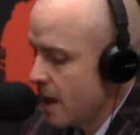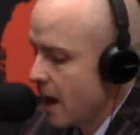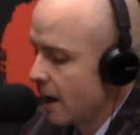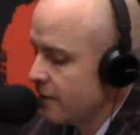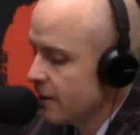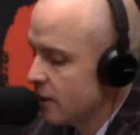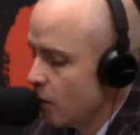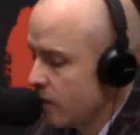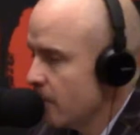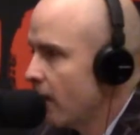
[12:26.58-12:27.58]
I think the
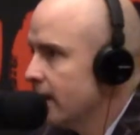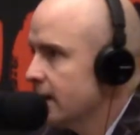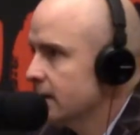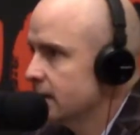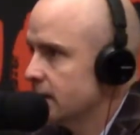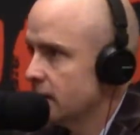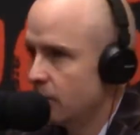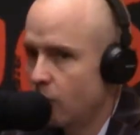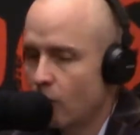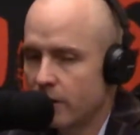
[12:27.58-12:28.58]
only money is in
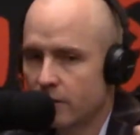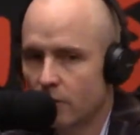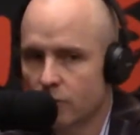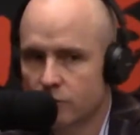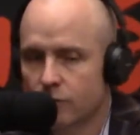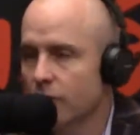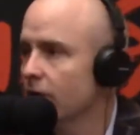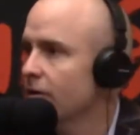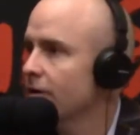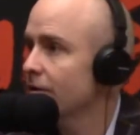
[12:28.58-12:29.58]
deploying those
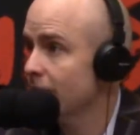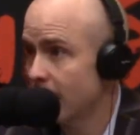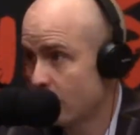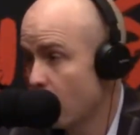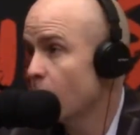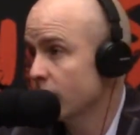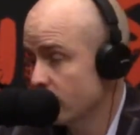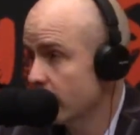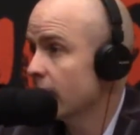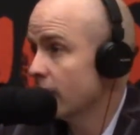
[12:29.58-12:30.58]
for like what we're
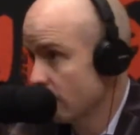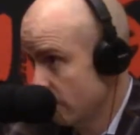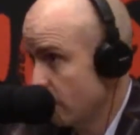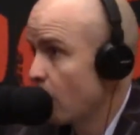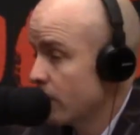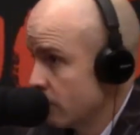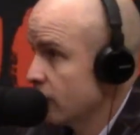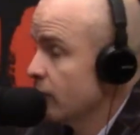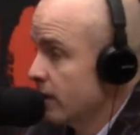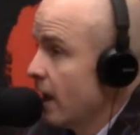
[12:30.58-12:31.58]
doing here or for what you're
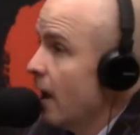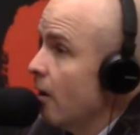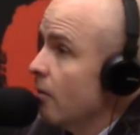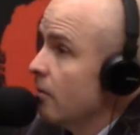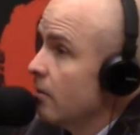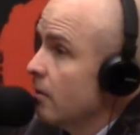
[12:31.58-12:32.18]
doing now. Yeah.